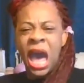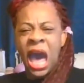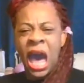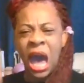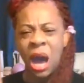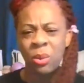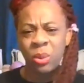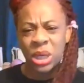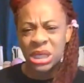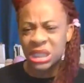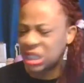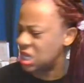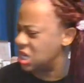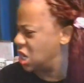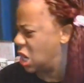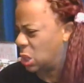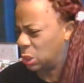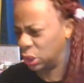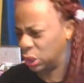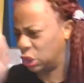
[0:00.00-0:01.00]
I
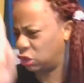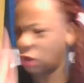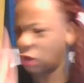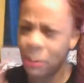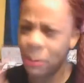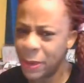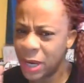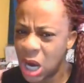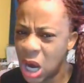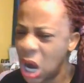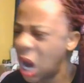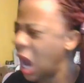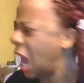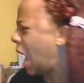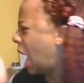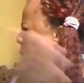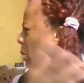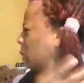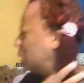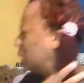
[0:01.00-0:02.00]
wasn't no stripper, girl. I